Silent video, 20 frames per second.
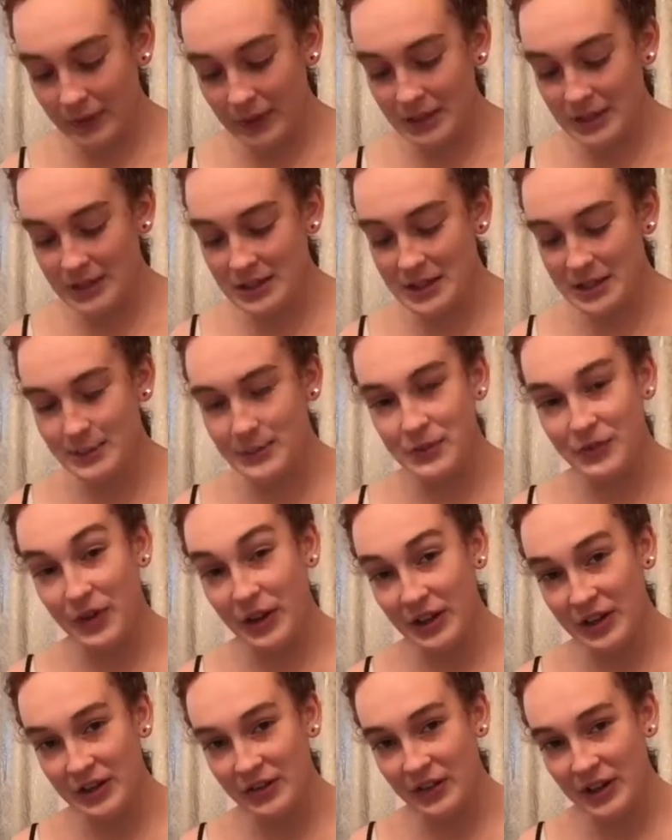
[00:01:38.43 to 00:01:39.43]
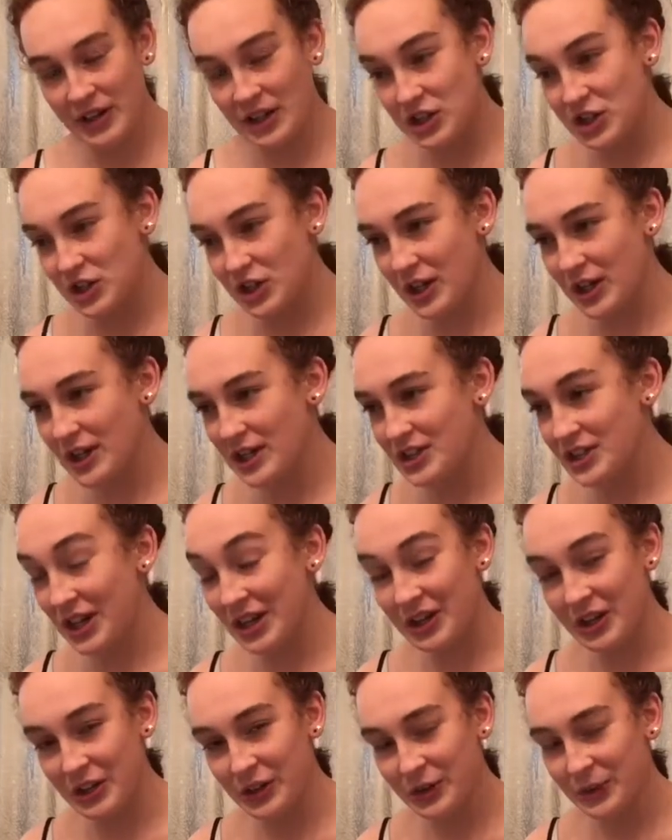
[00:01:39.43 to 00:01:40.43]
It seems very, very strange, I
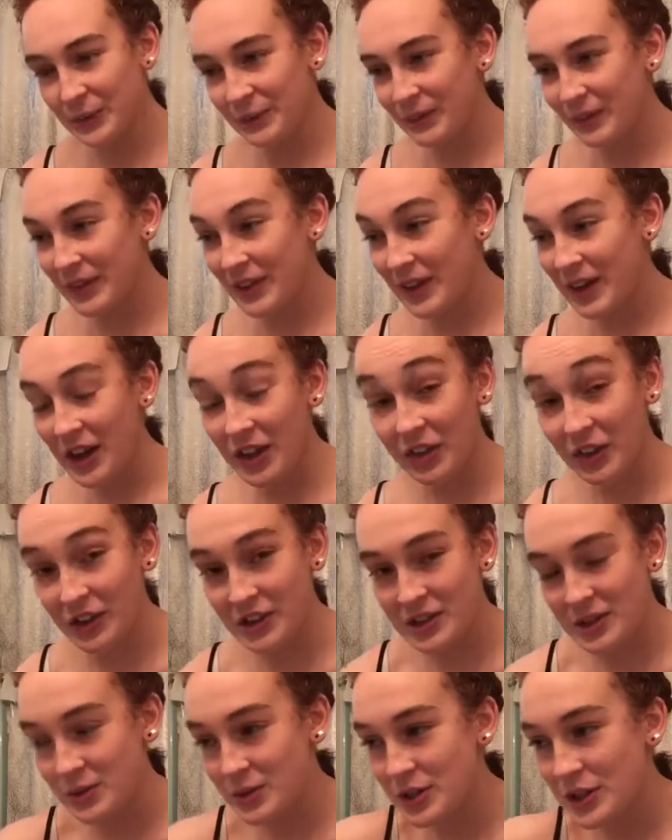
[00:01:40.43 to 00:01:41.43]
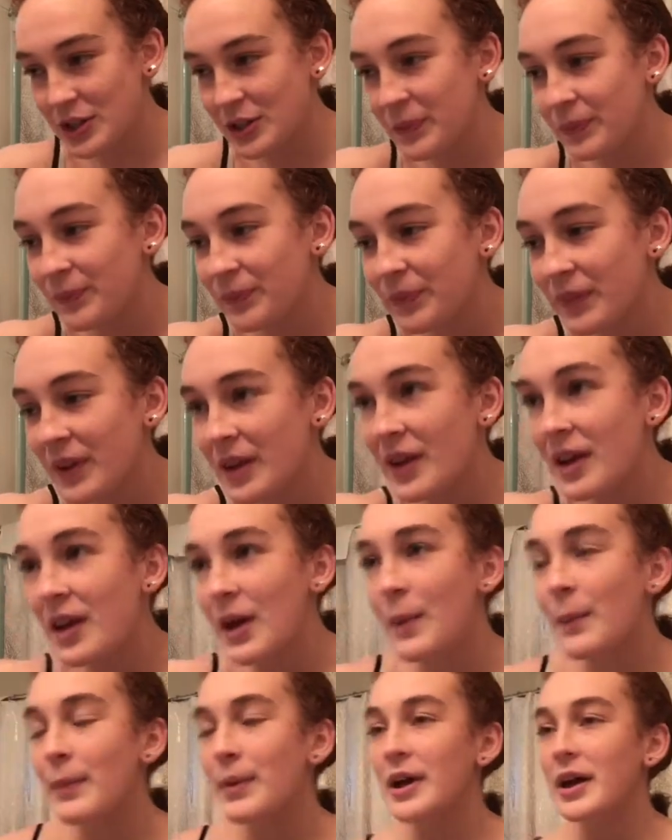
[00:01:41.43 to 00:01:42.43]
know. I thought so too.
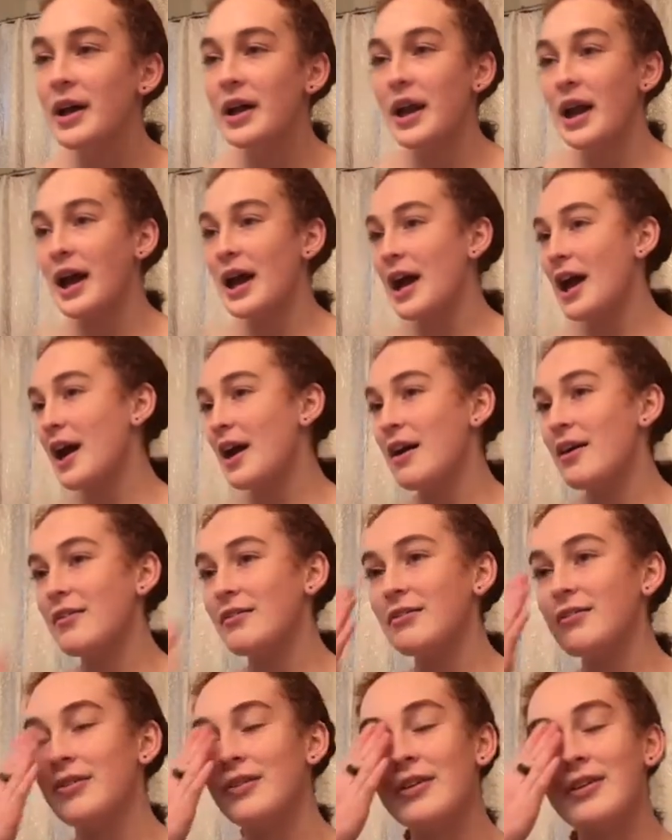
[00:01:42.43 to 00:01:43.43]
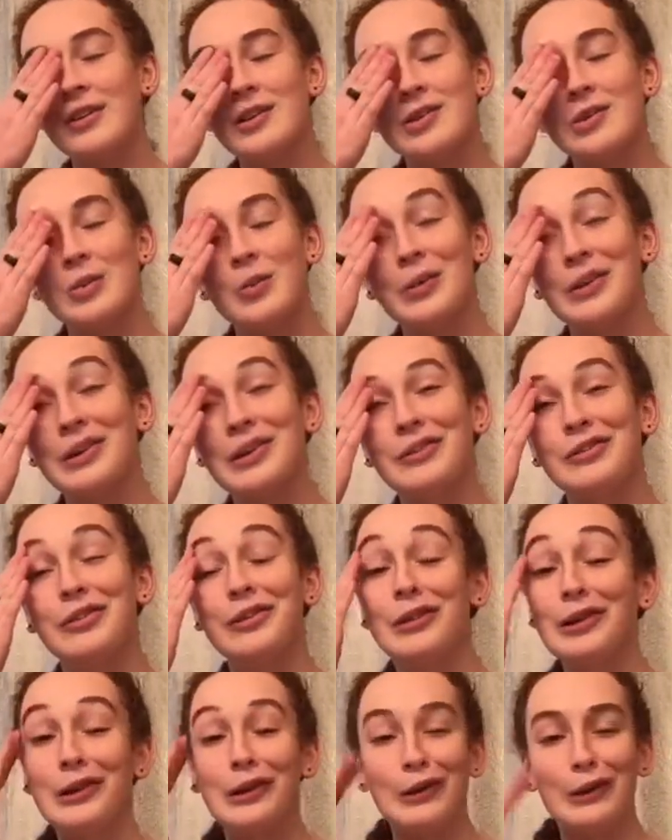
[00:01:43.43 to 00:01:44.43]
But I have these wonderful
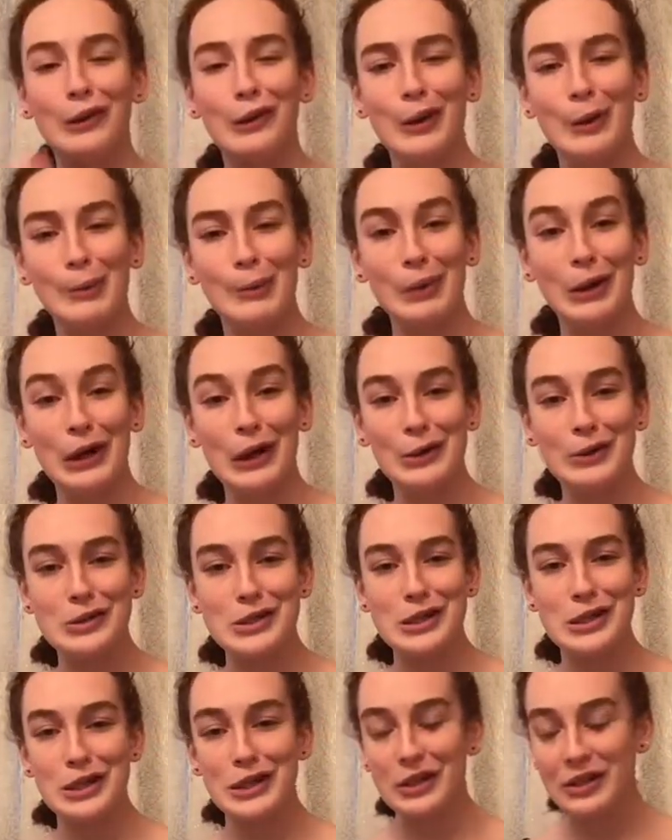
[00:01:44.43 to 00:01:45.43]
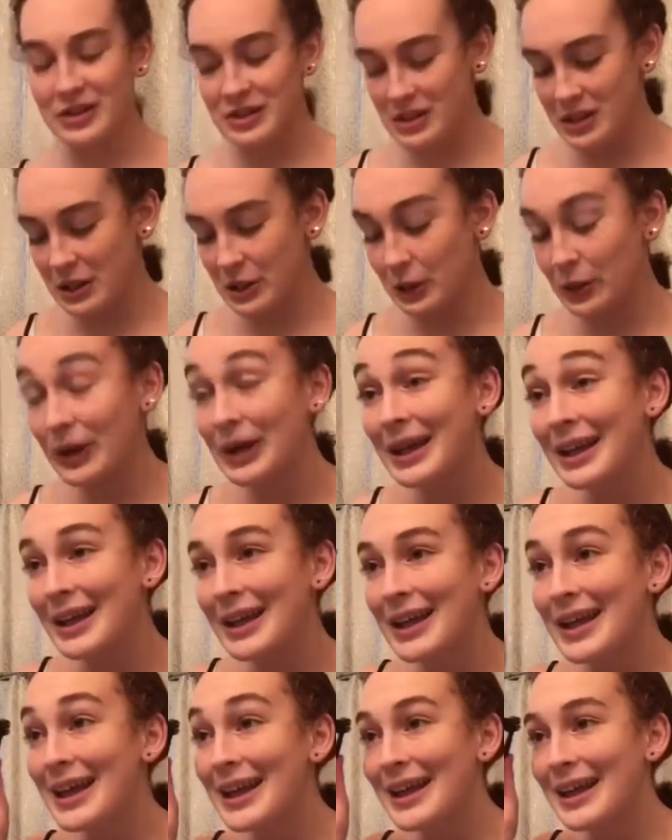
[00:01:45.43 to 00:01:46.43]
little brows here, these little
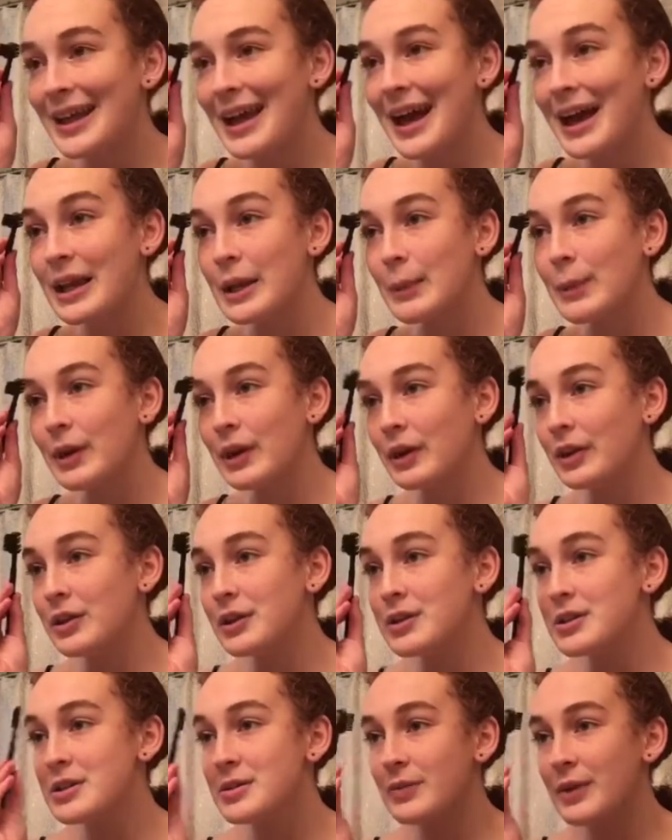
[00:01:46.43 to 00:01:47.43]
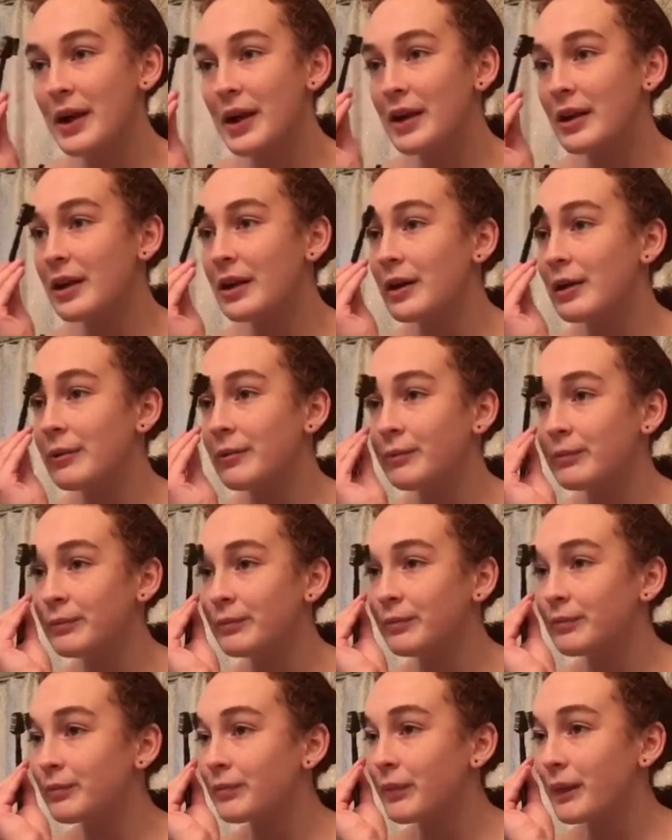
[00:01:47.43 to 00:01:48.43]
caterpillars, and
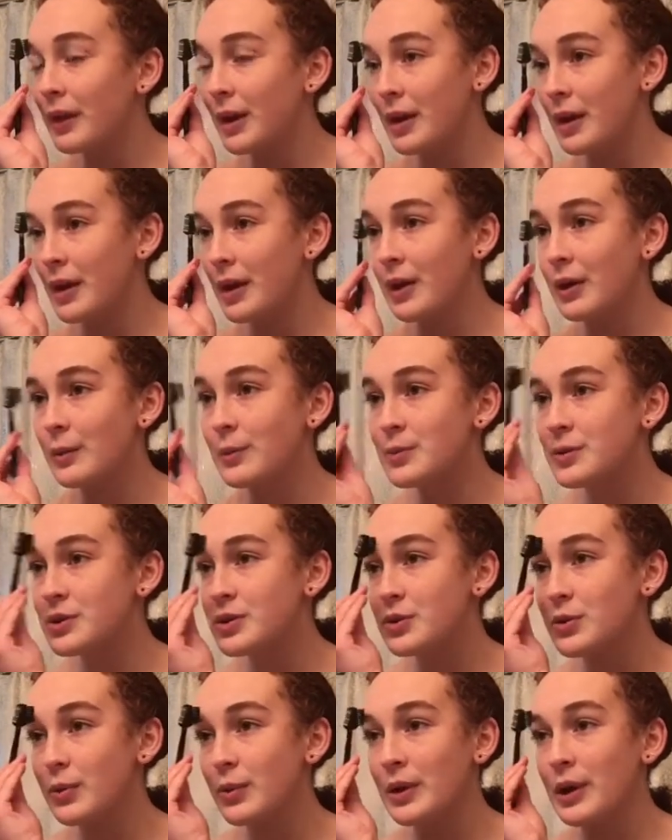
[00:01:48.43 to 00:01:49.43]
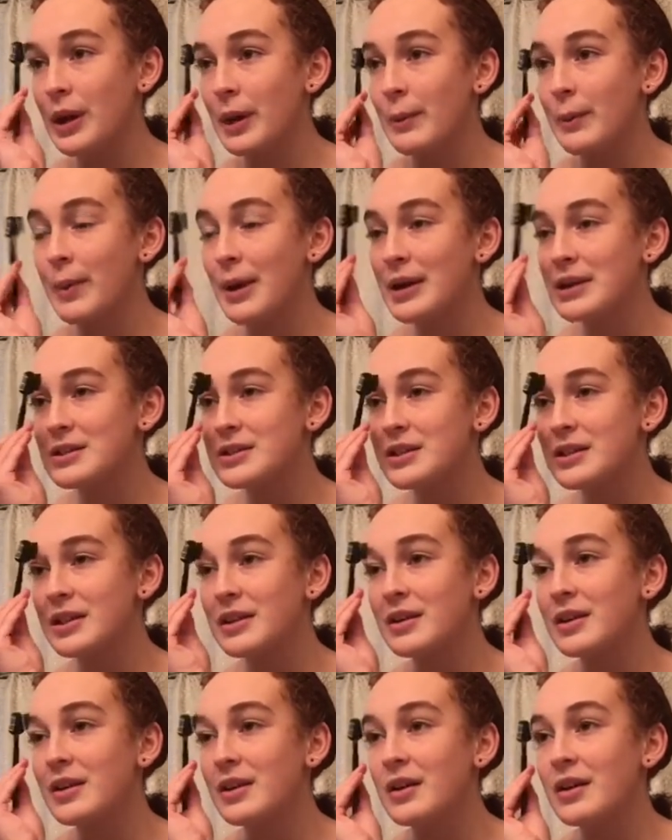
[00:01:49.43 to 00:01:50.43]
it helps when I'm
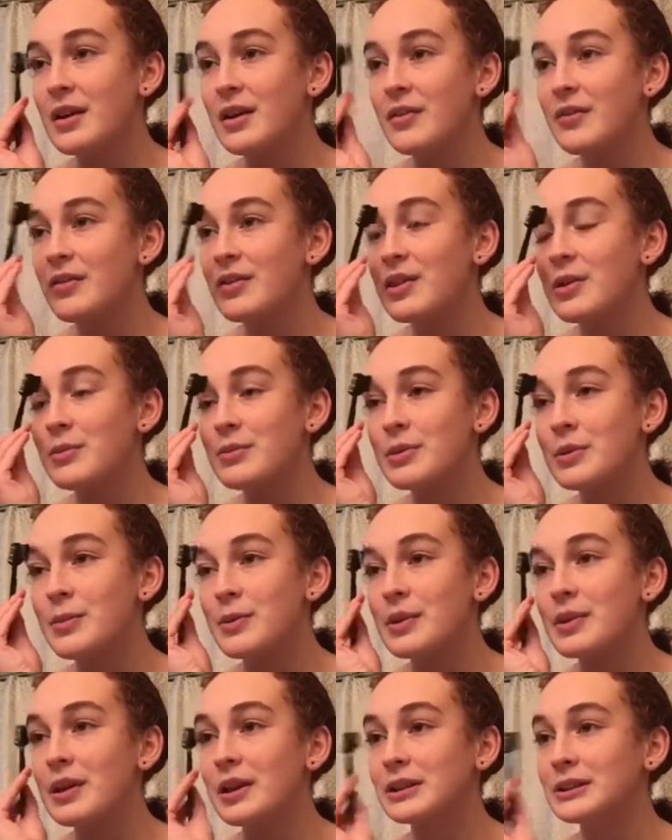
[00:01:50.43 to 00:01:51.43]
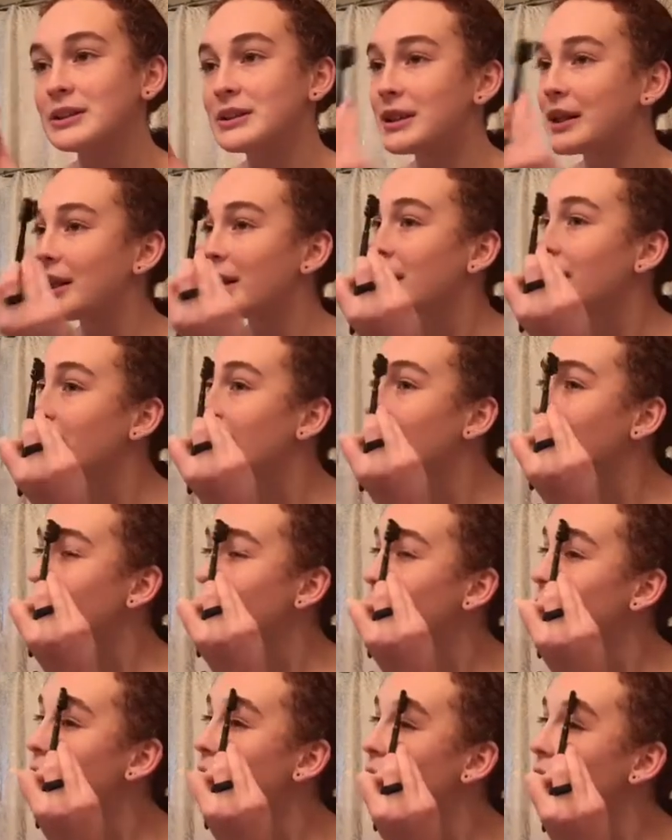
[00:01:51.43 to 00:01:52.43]
painting for them to be not sticking up
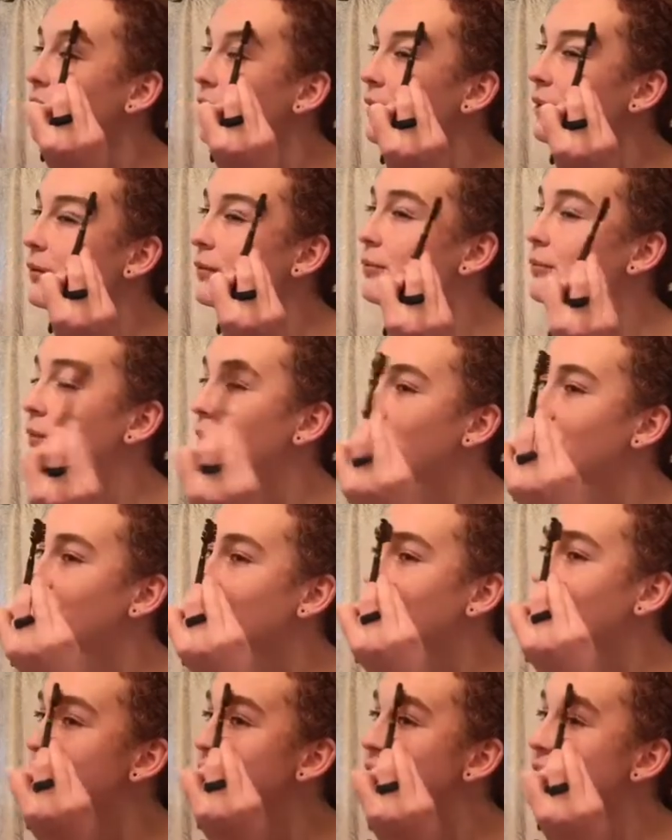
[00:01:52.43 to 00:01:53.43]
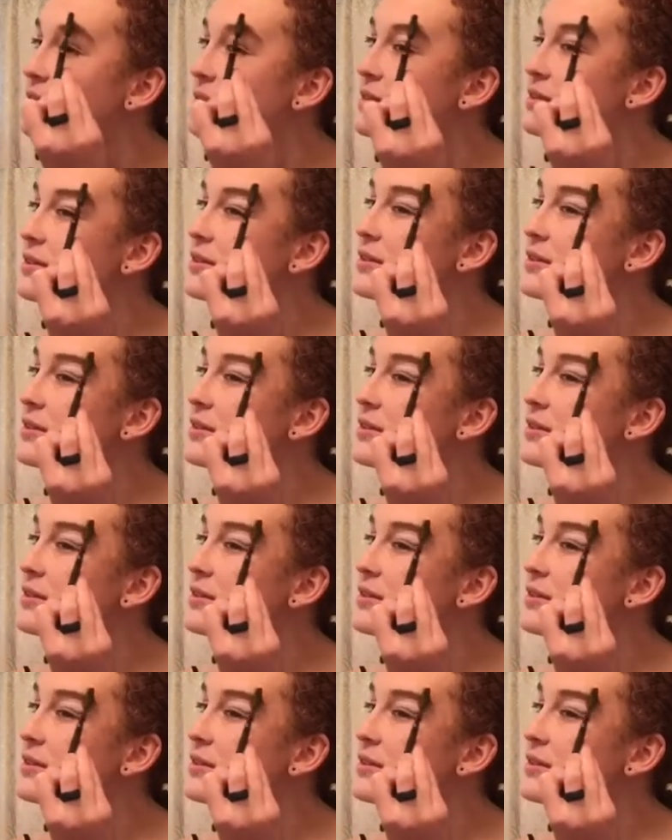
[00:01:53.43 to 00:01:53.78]
on my face.